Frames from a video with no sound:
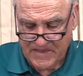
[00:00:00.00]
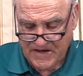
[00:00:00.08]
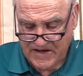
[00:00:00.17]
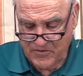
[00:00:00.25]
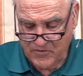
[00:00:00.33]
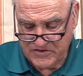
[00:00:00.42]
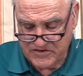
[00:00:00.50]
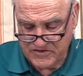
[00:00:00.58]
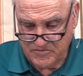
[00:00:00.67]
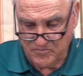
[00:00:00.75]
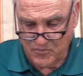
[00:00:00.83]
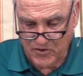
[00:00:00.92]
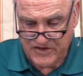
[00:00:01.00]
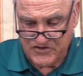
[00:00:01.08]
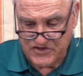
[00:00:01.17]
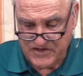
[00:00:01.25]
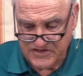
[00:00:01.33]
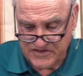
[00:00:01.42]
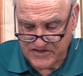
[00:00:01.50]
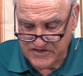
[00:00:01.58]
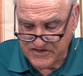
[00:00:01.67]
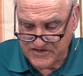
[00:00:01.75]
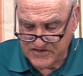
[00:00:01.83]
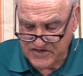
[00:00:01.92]
He was prejudiced, at
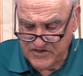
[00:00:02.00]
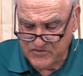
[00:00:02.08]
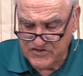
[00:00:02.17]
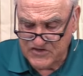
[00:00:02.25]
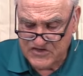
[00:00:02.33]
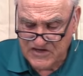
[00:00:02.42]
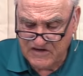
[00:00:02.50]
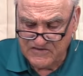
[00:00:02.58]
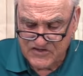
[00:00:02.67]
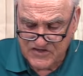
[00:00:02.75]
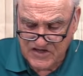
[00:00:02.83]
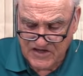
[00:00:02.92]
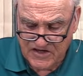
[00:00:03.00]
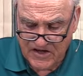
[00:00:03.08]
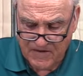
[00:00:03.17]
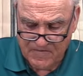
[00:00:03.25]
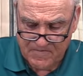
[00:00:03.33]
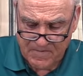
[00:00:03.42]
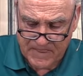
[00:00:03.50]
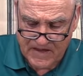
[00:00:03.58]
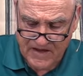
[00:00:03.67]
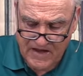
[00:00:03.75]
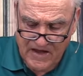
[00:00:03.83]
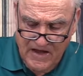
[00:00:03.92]
least. He was self seeking.
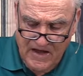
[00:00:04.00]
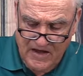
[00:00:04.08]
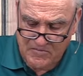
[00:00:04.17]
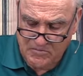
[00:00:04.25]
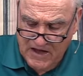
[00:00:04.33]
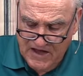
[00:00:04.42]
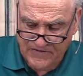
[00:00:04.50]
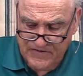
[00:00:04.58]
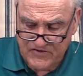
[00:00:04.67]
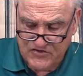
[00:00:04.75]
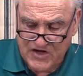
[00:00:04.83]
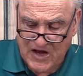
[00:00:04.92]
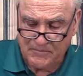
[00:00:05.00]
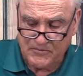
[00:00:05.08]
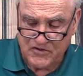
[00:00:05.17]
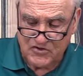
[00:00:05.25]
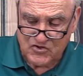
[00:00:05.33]
In Matthew chapter